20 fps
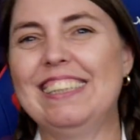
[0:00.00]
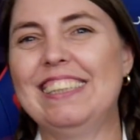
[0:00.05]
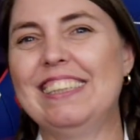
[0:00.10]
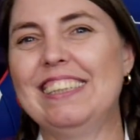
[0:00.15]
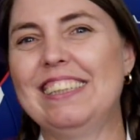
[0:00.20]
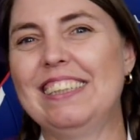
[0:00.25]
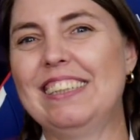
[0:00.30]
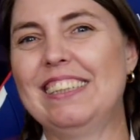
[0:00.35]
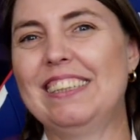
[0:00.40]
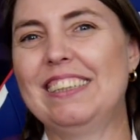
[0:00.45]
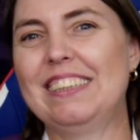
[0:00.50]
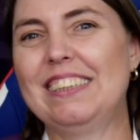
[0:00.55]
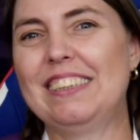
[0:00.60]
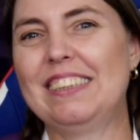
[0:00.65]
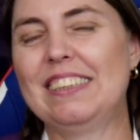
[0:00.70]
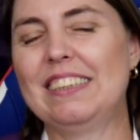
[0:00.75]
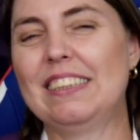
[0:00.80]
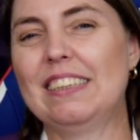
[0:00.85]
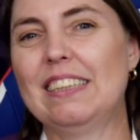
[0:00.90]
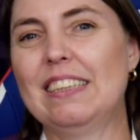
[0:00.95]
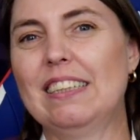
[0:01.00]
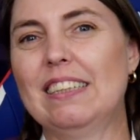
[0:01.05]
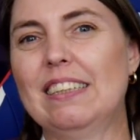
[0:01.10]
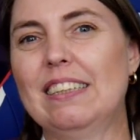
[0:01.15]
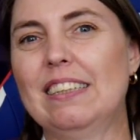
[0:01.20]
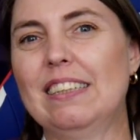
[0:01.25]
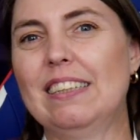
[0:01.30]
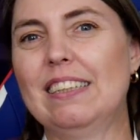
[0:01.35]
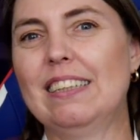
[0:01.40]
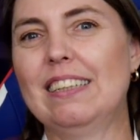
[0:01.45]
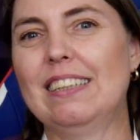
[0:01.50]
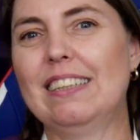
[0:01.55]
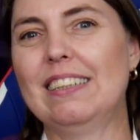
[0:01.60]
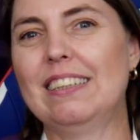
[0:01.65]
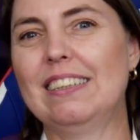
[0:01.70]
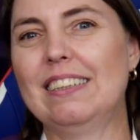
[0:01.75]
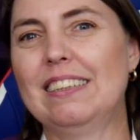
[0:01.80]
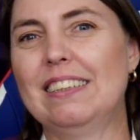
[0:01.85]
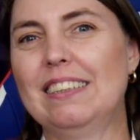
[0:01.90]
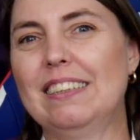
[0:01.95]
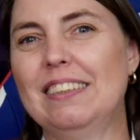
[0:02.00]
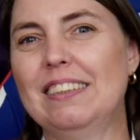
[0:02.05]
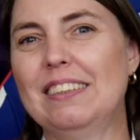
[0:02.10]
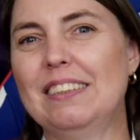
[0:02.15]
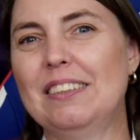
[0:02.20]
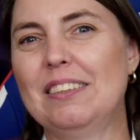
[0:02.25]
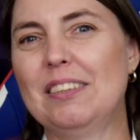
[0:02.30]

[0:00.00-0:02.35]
[no speech]